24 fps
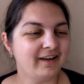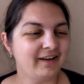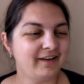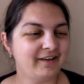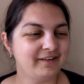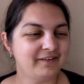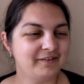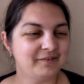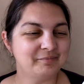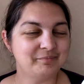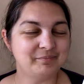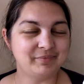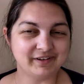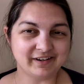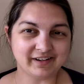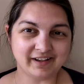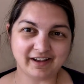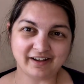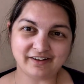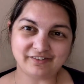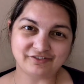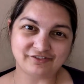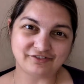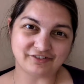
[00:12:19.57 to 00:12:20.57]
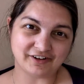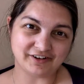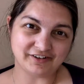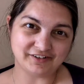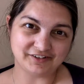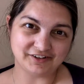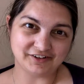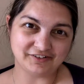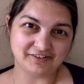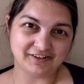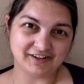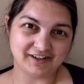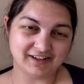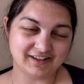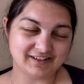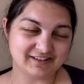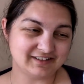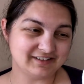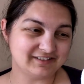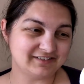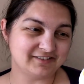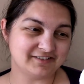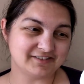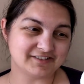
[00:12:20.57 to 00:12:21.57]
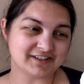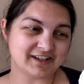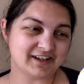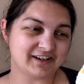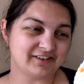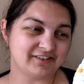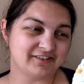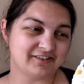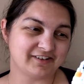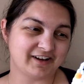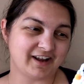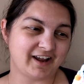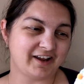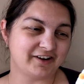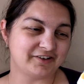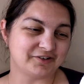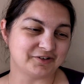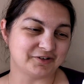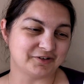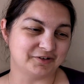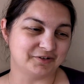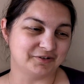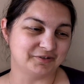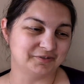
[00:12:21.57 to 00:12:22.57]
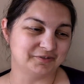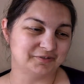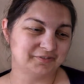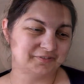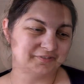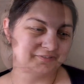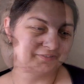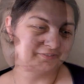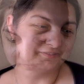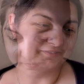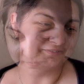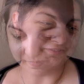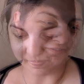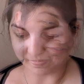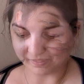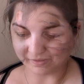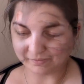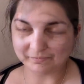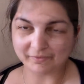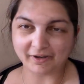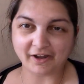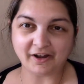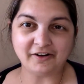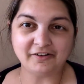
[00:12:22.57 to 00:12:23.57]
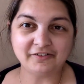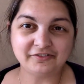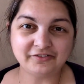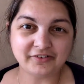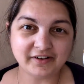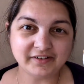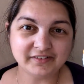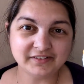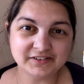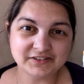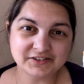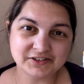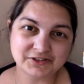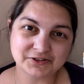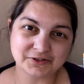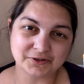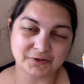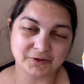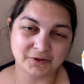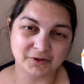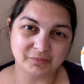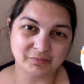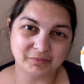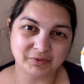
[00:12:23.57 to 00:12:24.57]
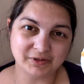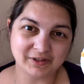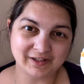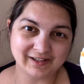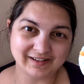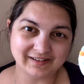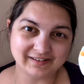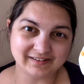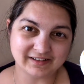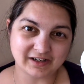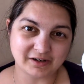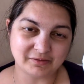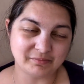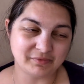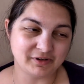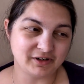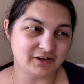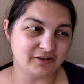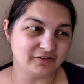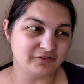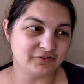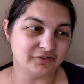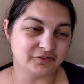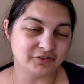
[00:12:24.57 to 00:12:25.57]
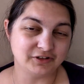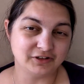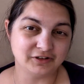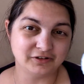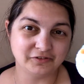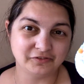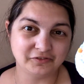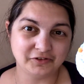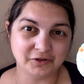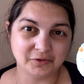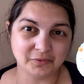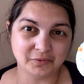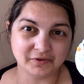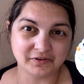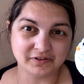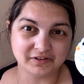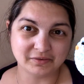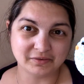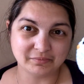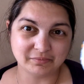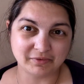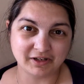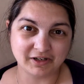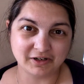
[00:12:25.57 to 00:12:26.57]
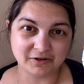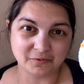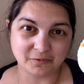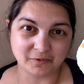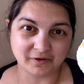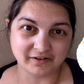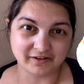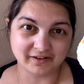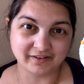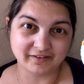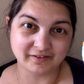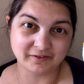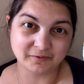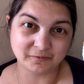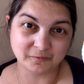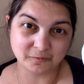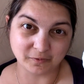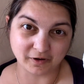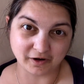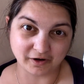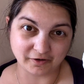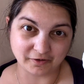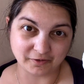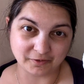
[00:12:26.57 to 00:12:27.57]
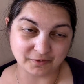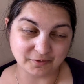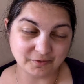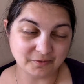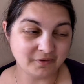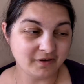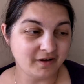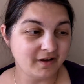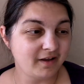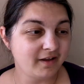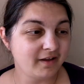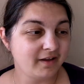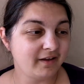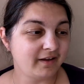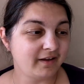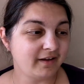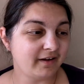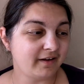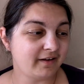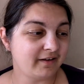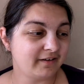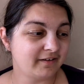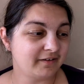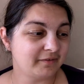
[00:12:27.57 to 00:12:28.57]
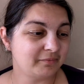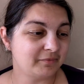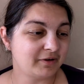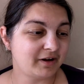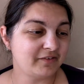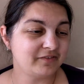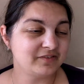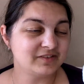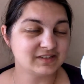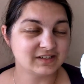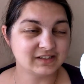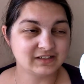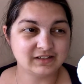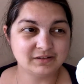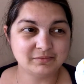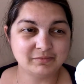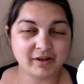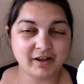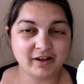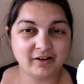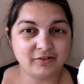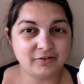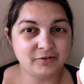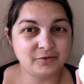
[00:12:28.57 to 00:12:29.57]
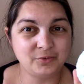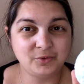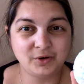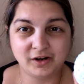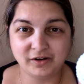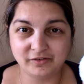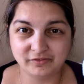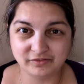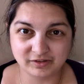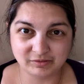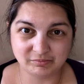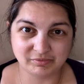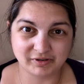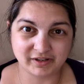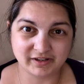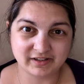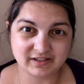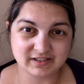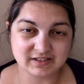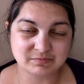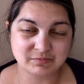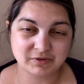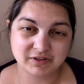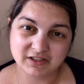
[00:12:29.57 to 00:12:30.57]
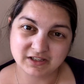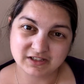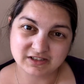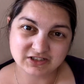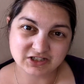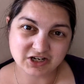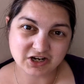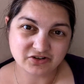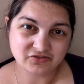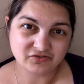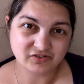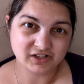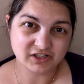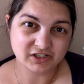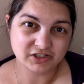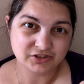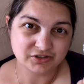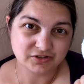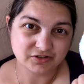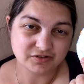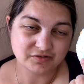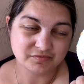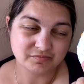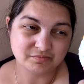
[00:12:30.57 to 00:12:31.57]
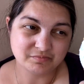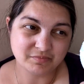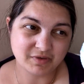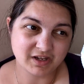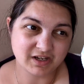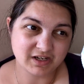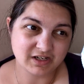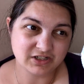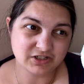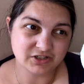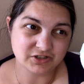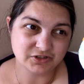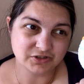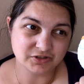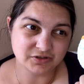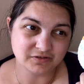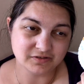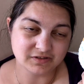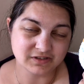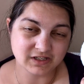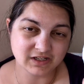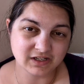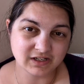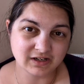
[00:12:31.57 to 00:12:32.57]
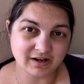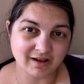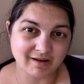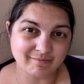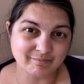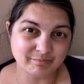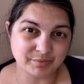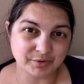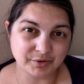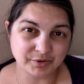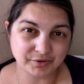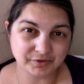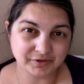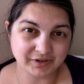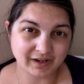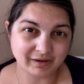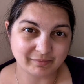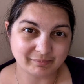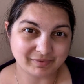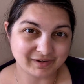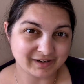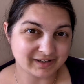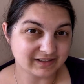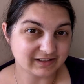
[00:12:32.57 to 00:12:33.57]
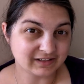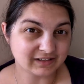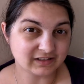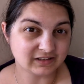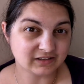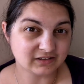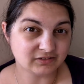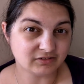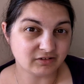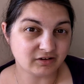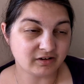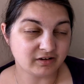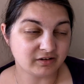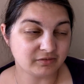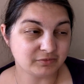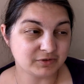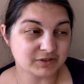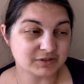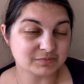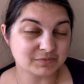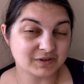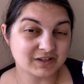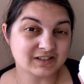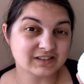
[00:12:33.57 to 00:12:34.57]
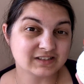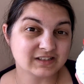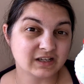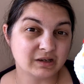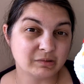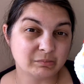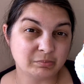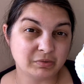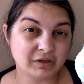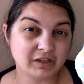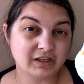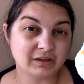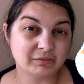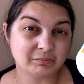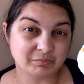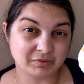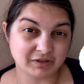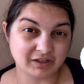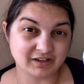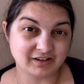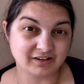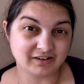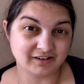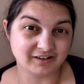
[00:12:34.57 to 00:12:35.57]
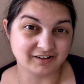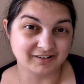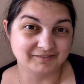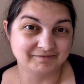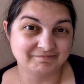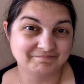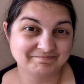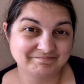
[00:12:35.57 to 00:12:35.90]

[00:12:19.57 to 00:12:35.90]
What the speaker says: But I had fun doing it. It did not take long at all. But I'll find the tutorial and put the link down below for you if you want to make one as well. I've seen them all over the place, but they're generally made using burnout blanket yarn, which makes it a bit bigger.